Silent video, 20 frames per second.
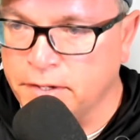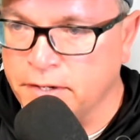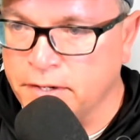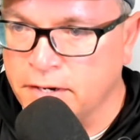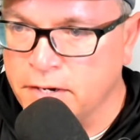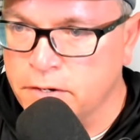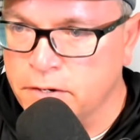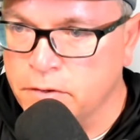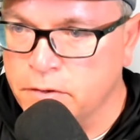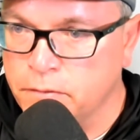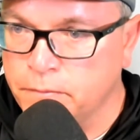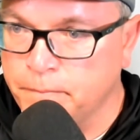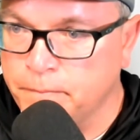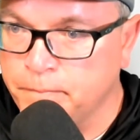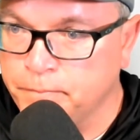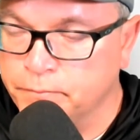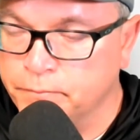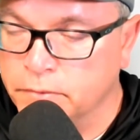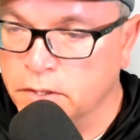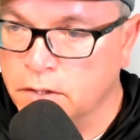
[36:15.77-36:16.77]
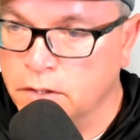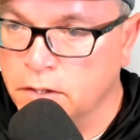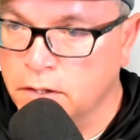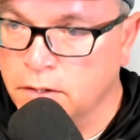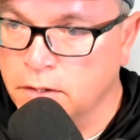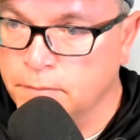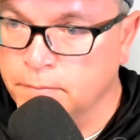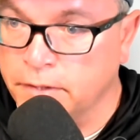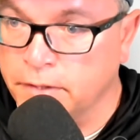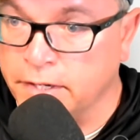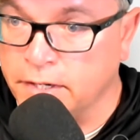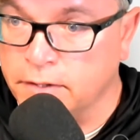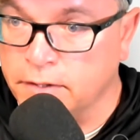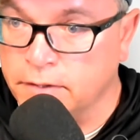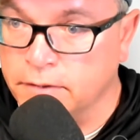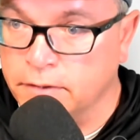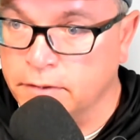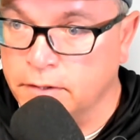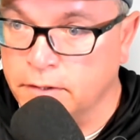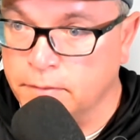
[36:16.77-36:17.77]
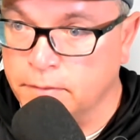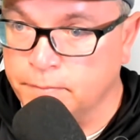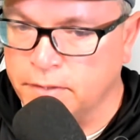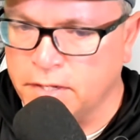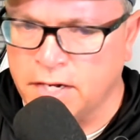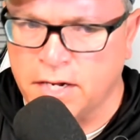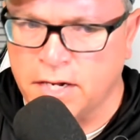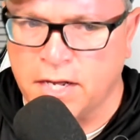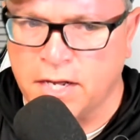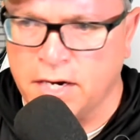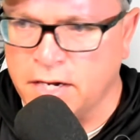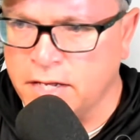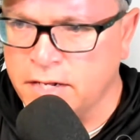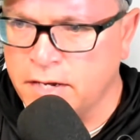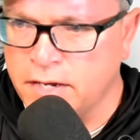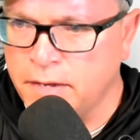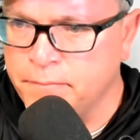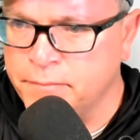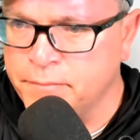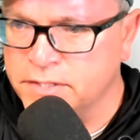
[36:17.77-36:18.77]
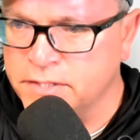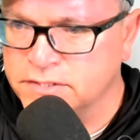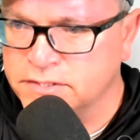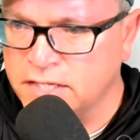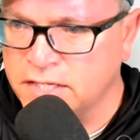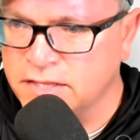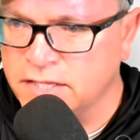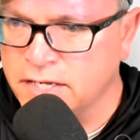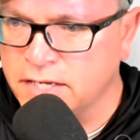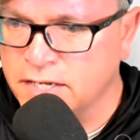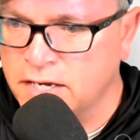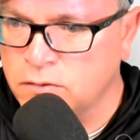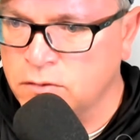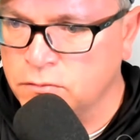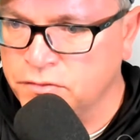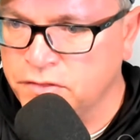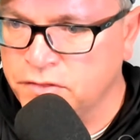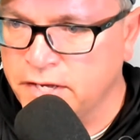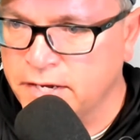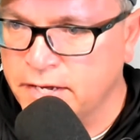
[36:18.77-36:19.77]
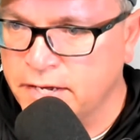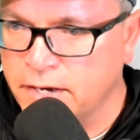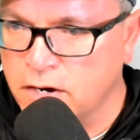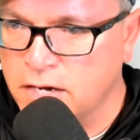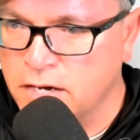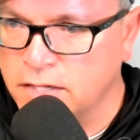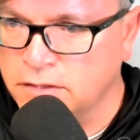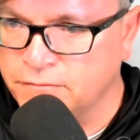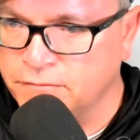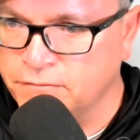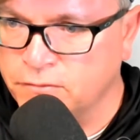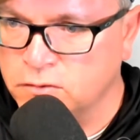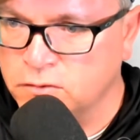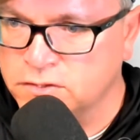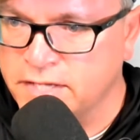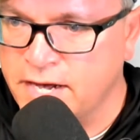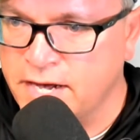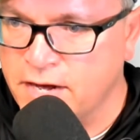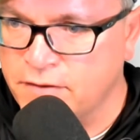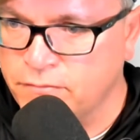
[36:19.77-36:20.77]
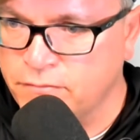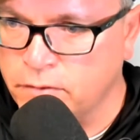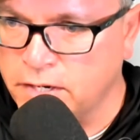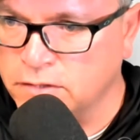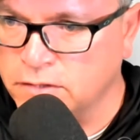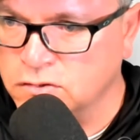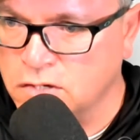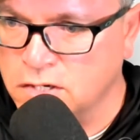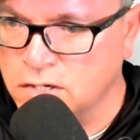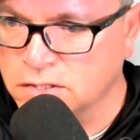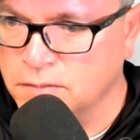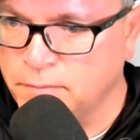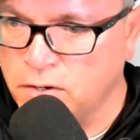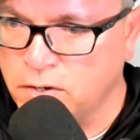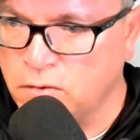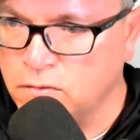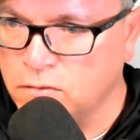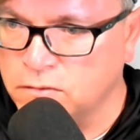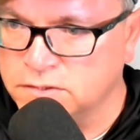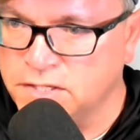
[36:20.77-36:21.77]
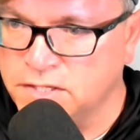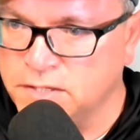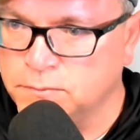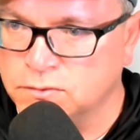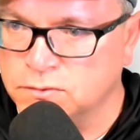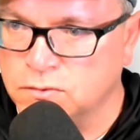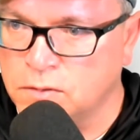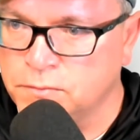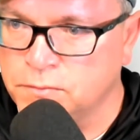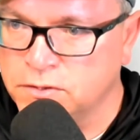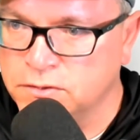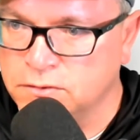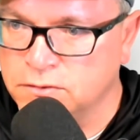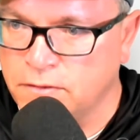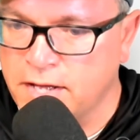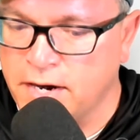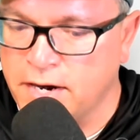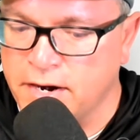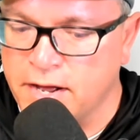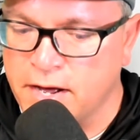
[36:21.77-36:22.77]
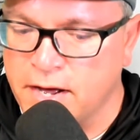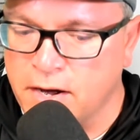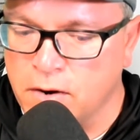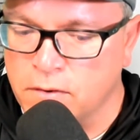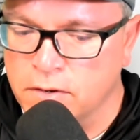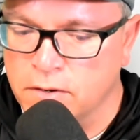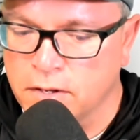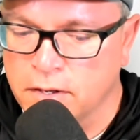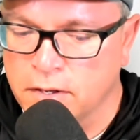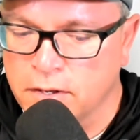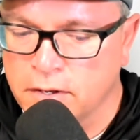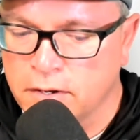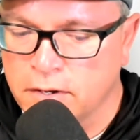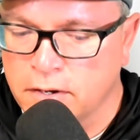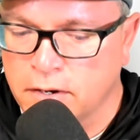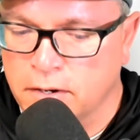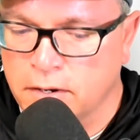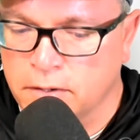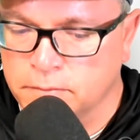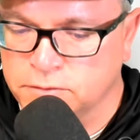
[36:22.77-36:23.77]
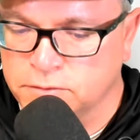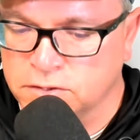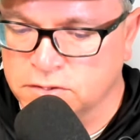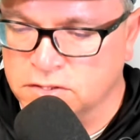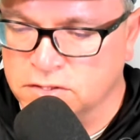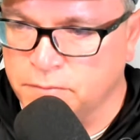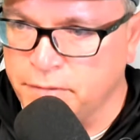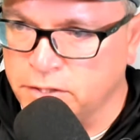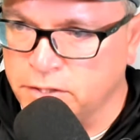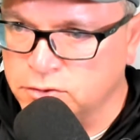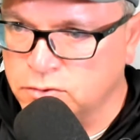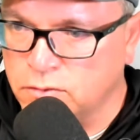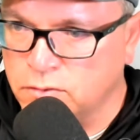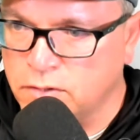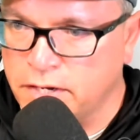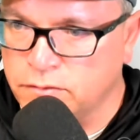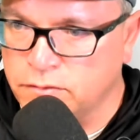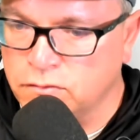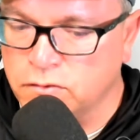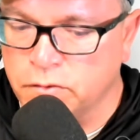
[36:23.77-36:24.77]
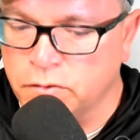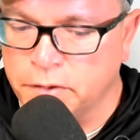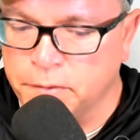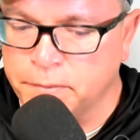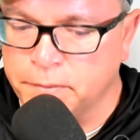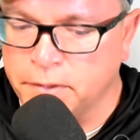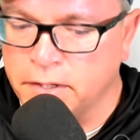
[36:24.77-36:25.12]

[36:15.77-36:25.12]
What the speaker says: And I know, I missed. I don't think I got the first half when I talked about all the teams, so I'm going to do that now, just to make sure I do it.